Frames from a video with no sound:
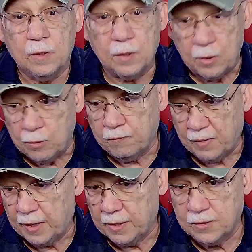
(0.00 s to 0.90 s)
new
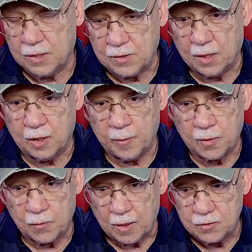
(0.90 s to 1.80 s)
files as I come
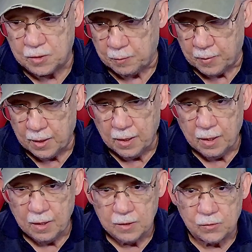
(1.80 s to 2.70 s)
across them
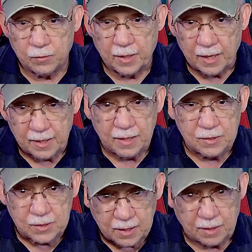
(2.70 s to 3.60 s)
so that
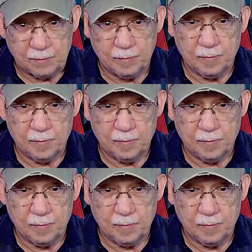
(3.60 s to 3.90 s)
is it